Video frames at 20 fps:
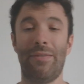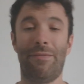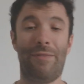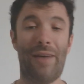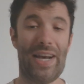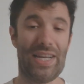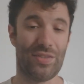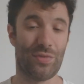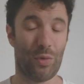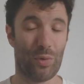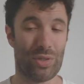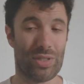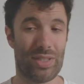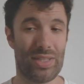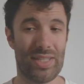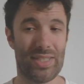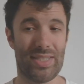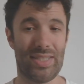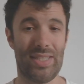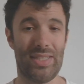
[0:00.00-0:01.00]
Fast forward to
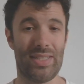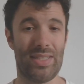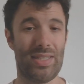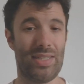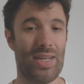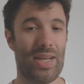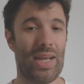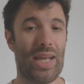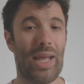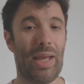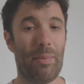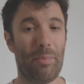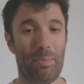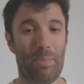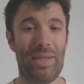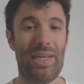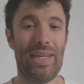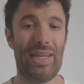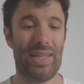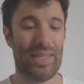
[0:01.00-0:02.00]
this season,
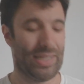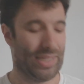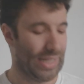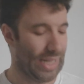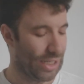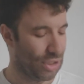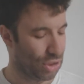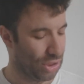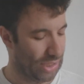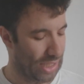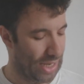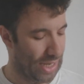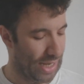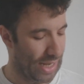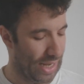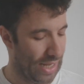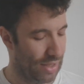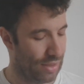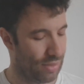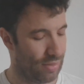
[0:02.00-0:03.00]
Embiid, he actually got
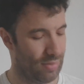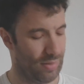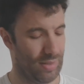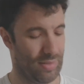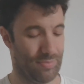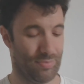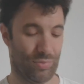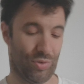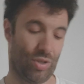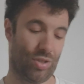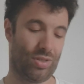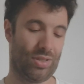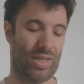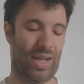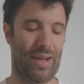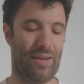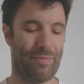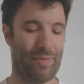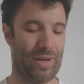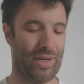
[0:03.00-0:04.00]
I
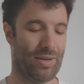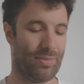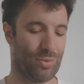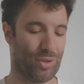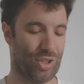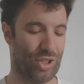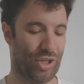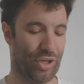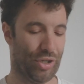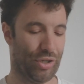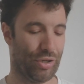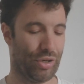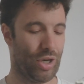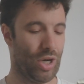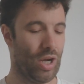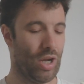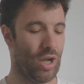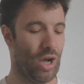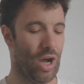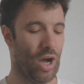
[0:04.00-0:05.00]
have my numbers here.
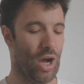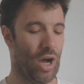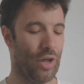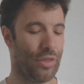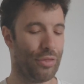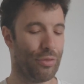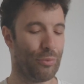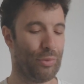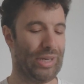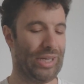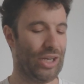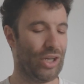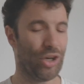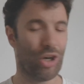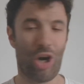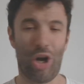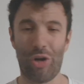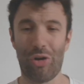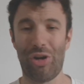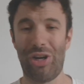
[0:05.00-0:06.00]

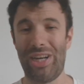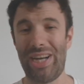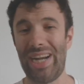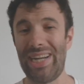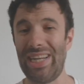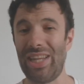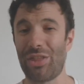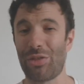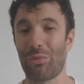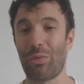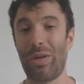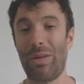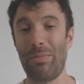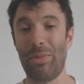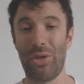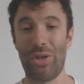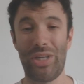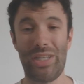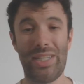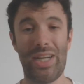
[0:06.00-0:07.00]
3-year, $193
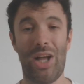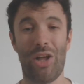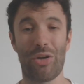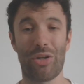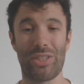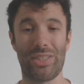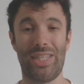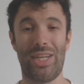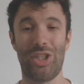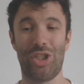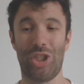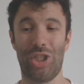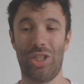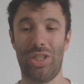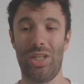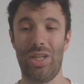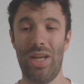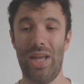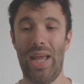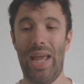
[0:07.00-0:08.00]
million
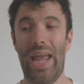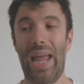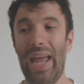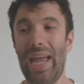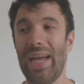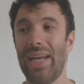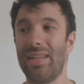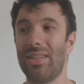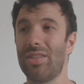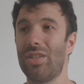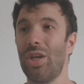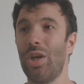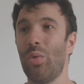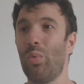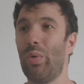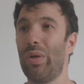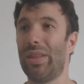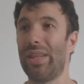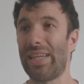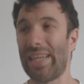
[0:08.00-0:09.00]
extension. And
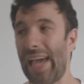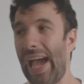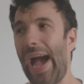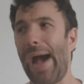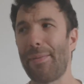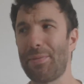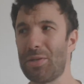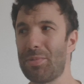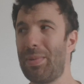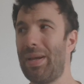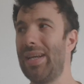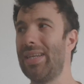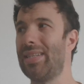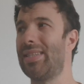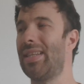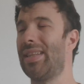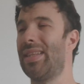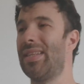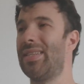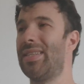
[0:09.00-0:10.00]
with the cap
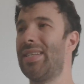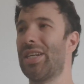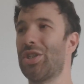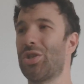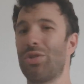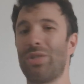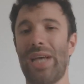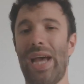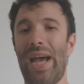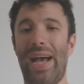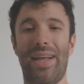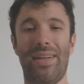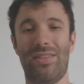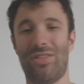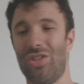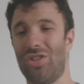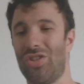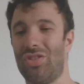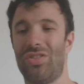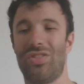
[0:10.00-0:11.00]
space that the Sixers had
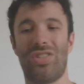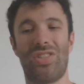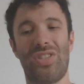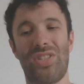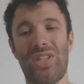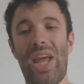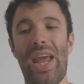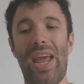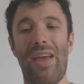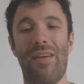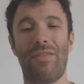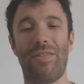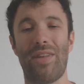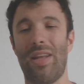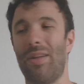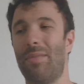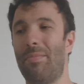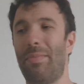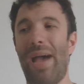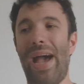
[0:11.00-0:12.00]
just saved
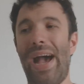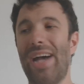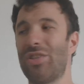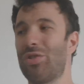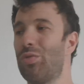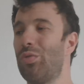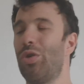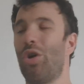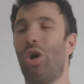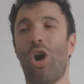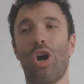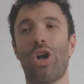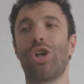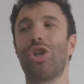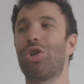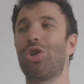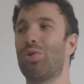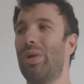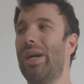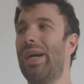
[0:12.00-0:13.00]
and amassed through the
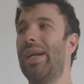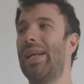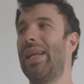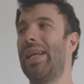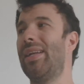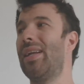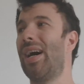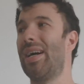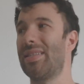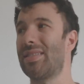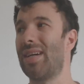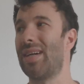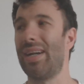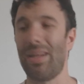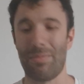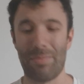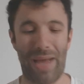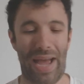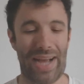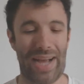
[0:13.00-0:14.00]
Harden trade and not
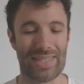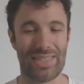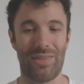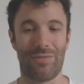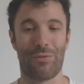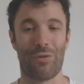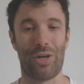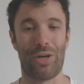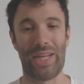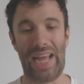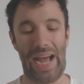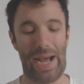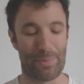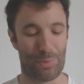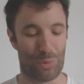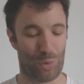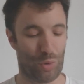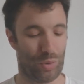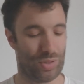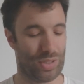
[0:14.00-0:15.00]
signing Maxey for a
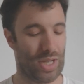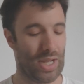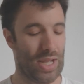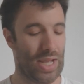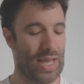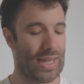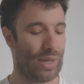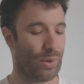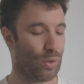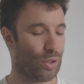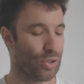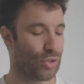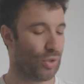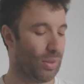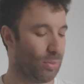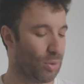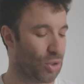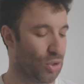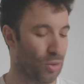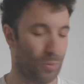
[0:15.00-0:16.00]
cap hold, they were also
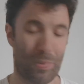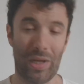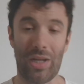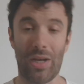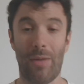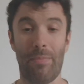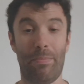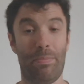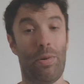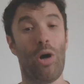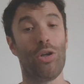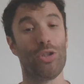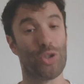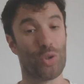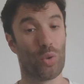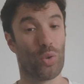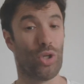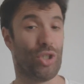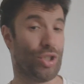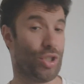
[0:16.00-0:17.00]
able to pick up Paul
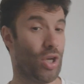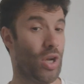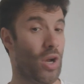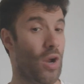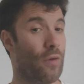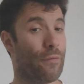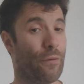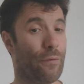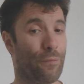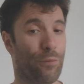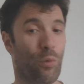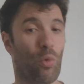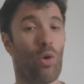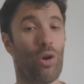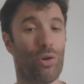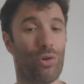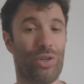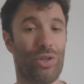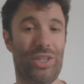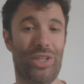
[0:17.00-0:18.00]
George for
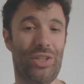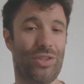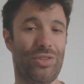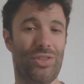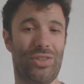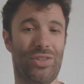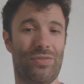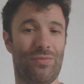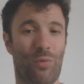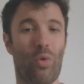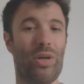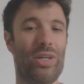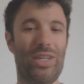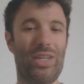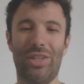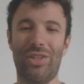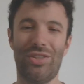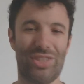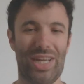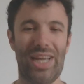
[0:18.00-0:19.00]
4
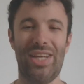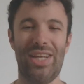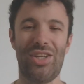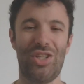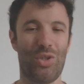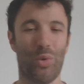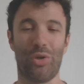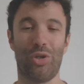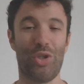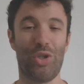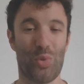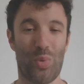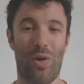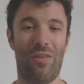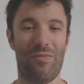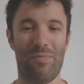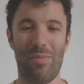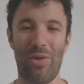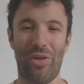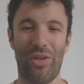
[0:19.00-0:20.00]
years and
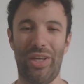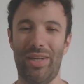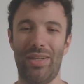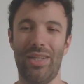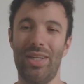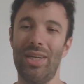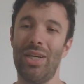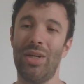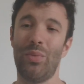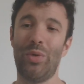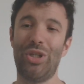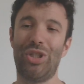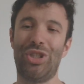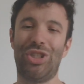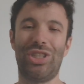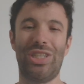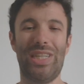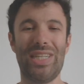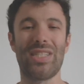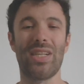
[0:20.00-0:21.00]
212 million,
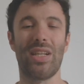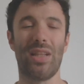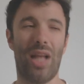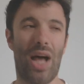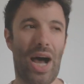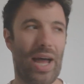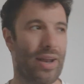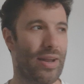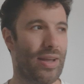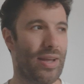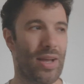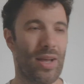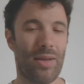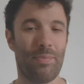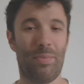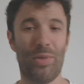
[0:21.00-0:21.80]
which is a lot.